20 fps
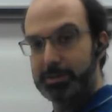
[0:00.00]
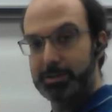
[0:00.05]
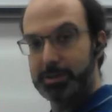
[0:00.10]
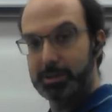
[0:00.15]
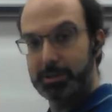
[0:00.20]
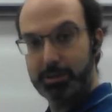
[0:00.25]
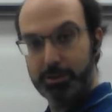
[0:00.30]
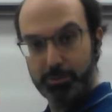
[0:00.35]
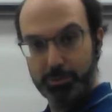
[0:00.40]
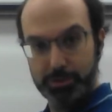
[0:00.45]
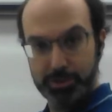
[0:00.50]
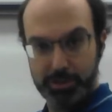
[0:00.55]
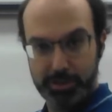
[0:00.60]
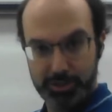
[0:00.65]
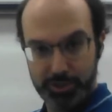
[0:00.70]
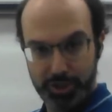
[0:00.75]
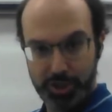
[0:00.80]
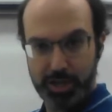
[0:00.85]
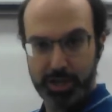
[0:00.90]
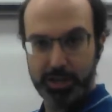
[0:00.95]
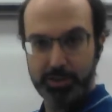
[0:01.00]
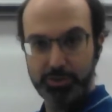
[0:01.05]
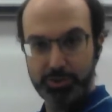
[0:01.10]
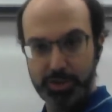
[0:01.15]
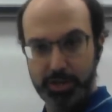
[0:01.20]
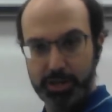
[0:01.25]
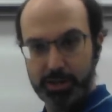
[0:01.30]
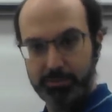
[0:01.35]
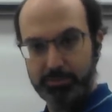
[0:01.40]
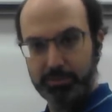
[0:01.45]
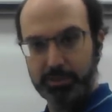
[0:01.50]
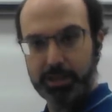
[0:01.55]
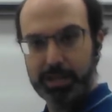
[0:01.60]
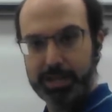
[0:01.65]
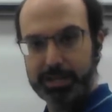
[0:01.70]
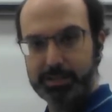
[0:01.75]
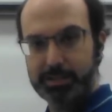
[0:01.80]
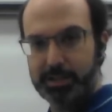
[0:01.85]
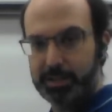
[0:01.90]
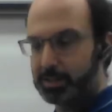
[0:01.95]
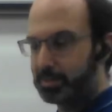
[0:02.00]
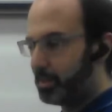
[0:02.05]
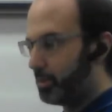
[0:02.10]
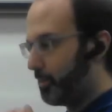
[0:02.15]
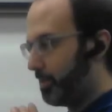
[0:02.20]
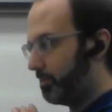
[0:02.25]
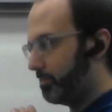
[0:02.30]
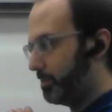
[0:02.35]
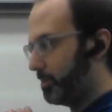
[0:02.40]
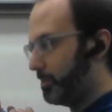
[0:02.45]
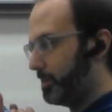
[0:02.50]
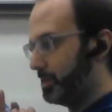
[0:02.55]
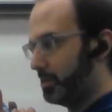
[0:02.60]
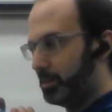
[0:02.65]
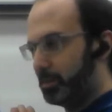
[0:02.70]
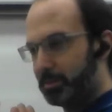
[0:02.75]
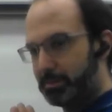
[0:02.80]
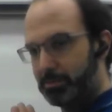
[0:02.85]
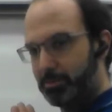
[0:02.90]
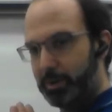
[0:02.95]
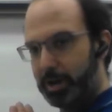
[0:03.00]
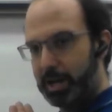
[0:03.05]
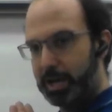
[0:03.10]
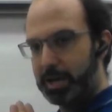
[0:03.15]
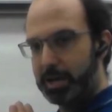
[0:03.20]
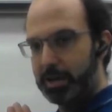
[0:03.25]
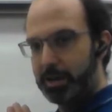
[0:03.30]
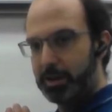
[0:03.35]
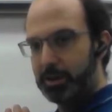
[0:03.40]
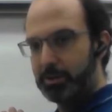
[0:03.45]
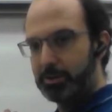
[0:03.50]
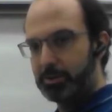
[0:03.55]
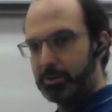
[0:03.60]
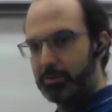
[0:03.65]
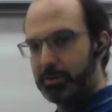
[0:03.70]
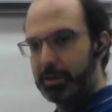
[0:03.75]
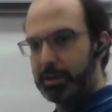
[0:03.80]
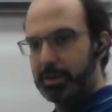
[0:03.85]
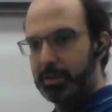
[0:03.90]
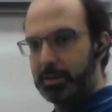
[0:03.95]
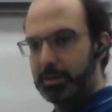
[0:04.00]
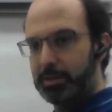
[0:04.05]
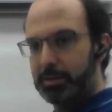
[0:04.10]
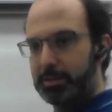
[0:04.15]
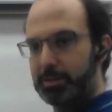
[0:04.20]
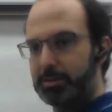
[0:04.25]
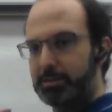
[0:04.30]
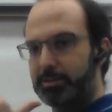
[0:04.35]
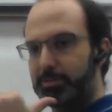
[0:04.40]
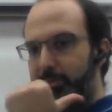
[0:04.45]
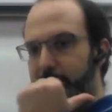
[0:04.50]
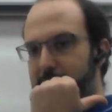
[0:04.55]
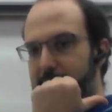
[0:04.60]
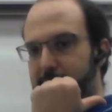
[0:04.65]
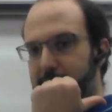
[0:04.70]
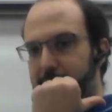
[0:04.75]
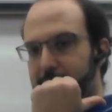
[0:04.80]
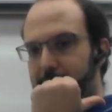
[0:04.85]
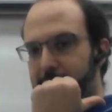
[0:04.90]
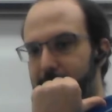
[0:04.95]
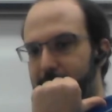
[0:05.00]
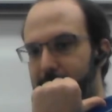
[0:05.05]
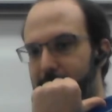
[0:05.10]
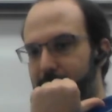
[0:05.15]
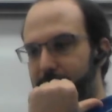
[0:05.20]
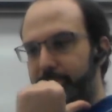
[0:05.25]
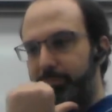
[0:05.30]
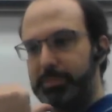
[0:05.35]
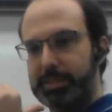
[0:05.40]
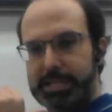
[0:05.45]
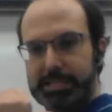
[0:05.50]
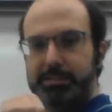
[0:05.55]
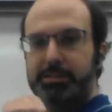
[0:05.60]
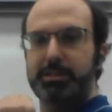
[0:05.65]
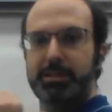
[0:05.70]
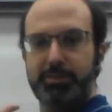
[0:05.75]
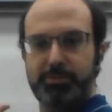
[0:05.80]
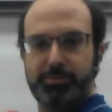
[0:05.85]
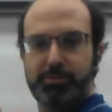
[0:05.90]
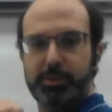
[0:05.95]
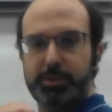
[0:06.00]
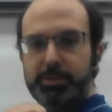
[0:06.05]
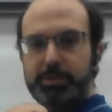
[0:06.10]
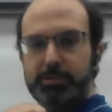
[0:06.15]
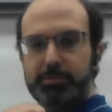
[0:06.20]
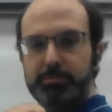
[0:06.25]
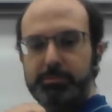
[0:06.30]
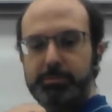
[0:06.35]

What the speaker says: that there was a change in velocity, because I went from going this way to going this way. That's a difference.